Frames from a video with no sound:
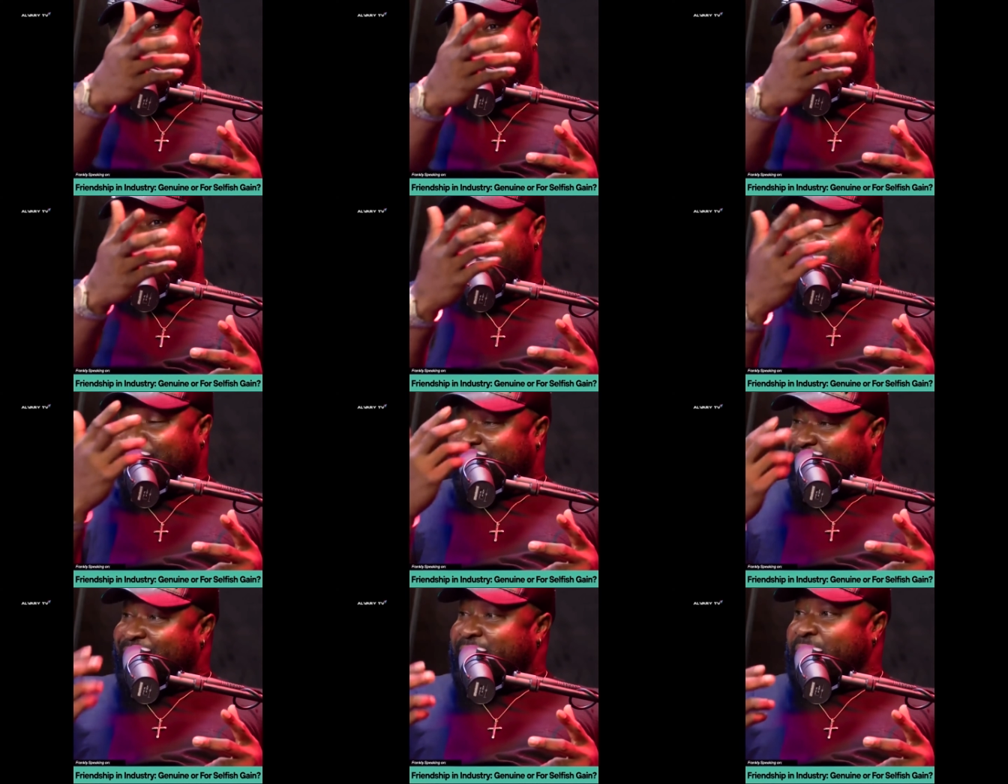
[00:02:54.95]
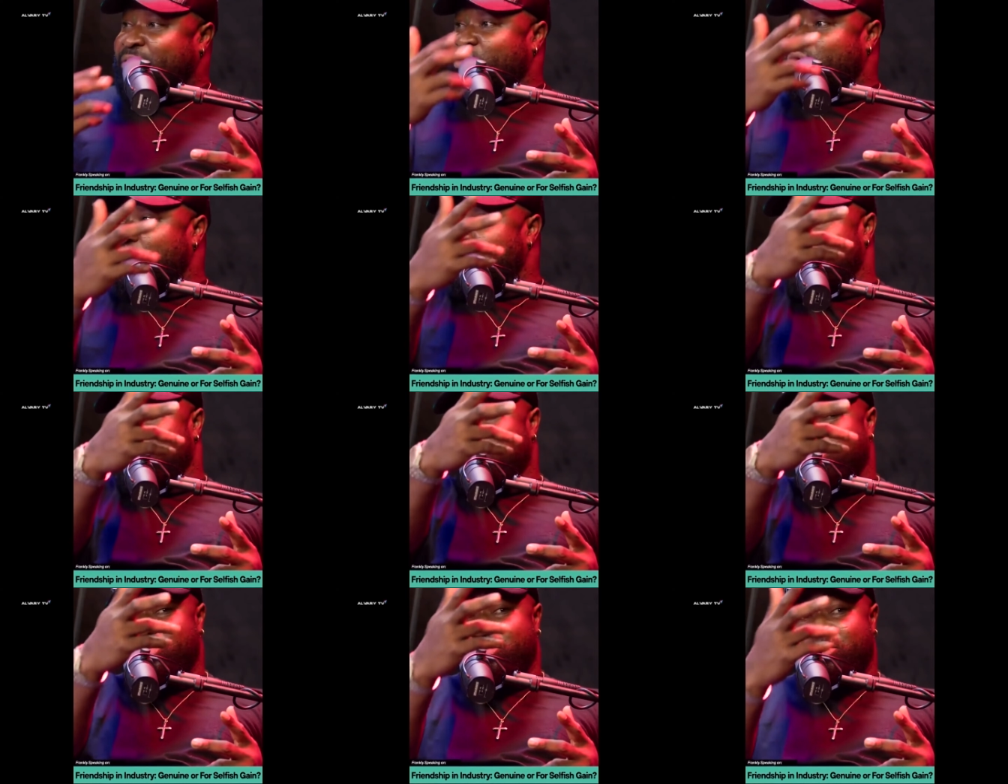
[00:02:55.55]
Where i can't go
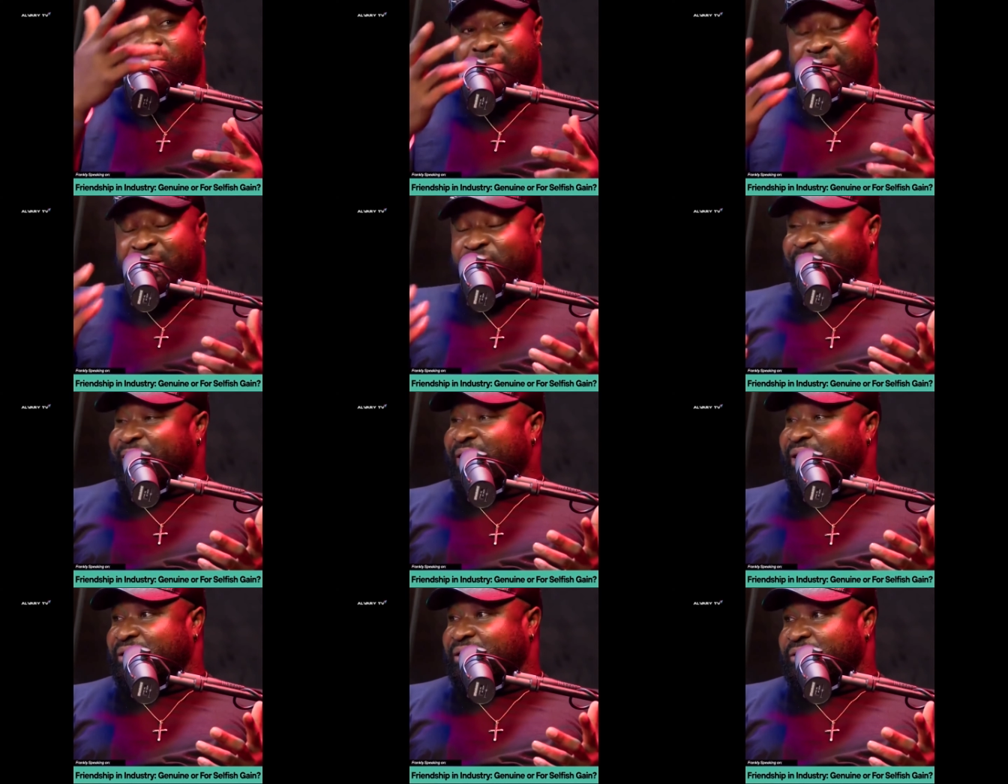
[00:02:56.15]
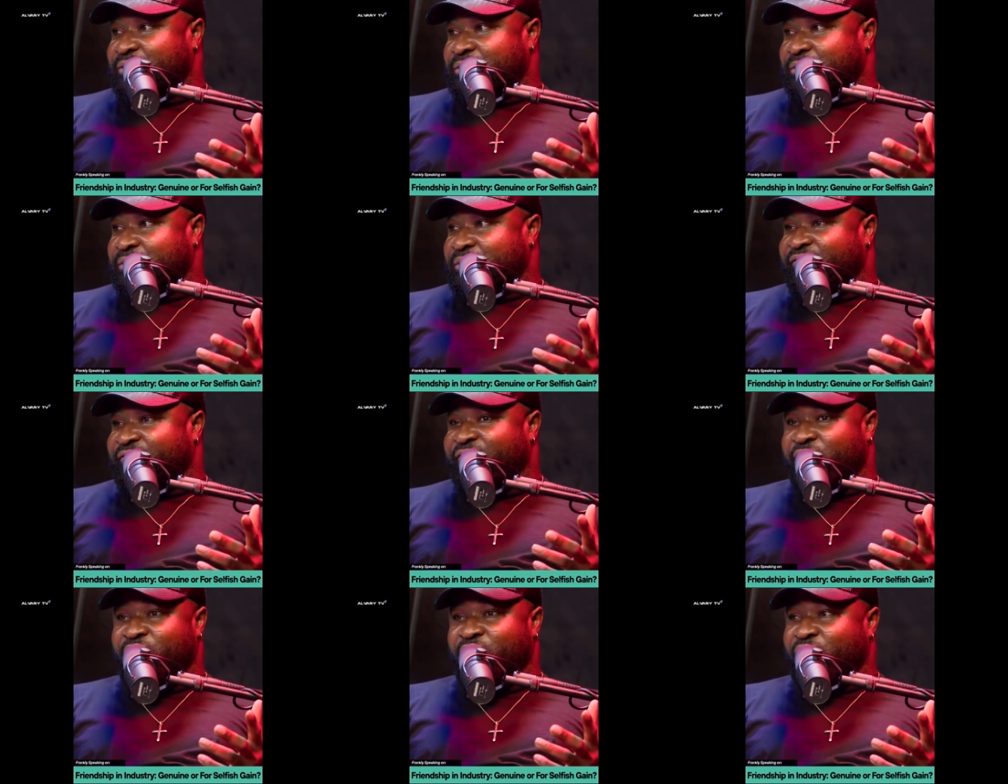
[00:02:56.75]
go my wedding
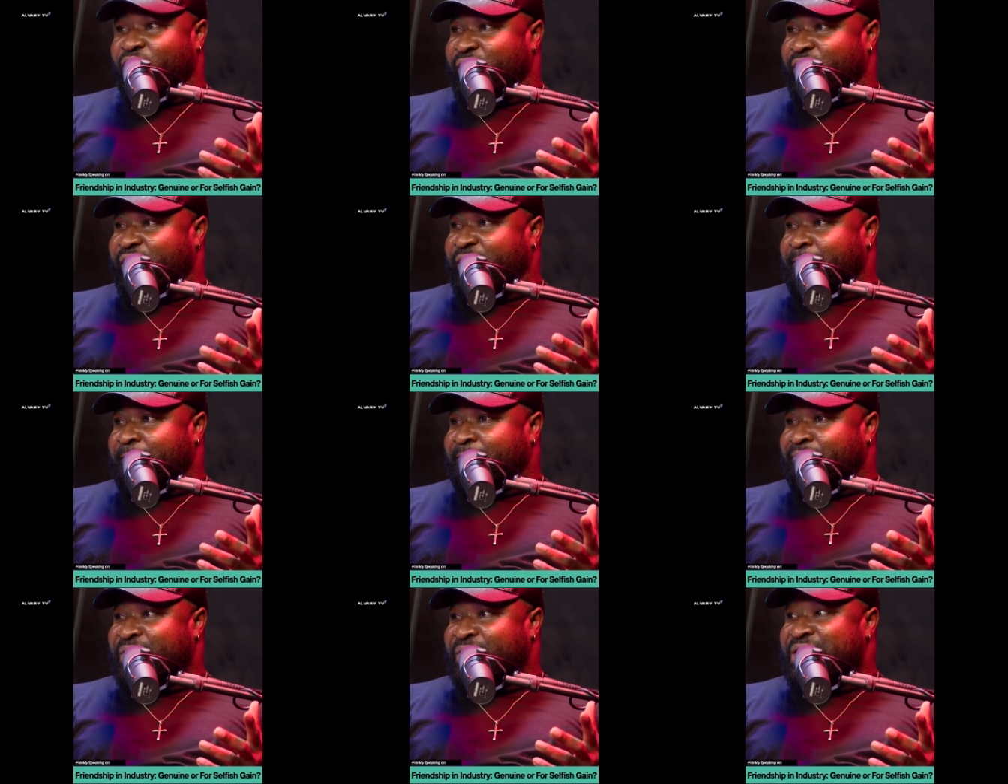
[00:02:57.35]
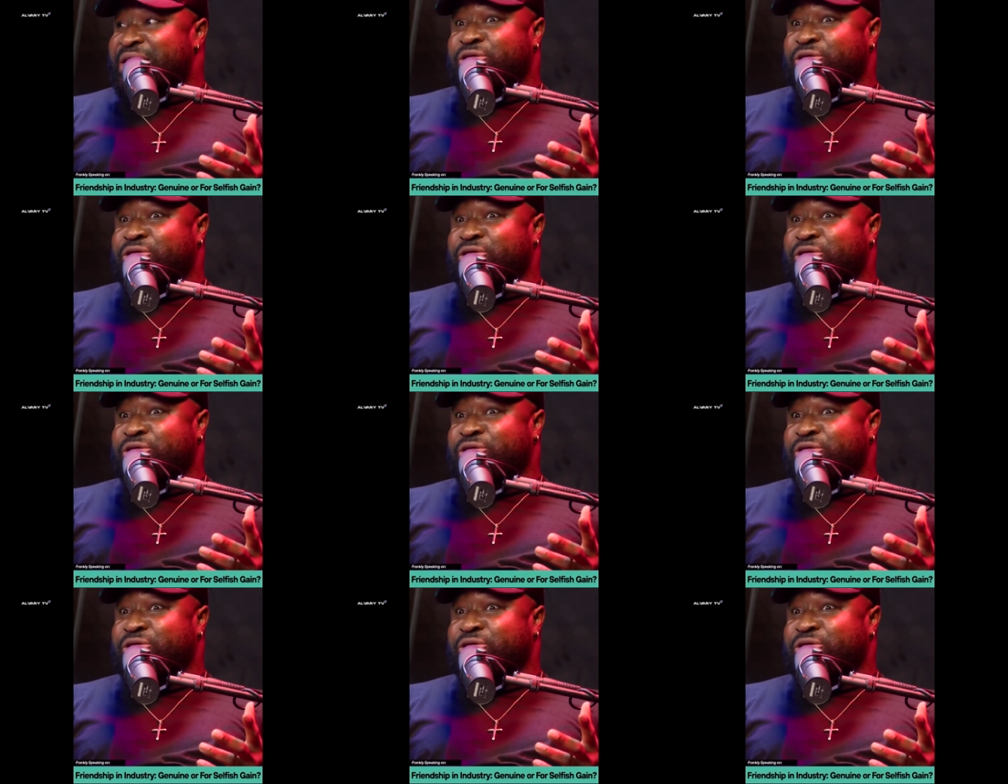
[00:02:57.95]
for worry.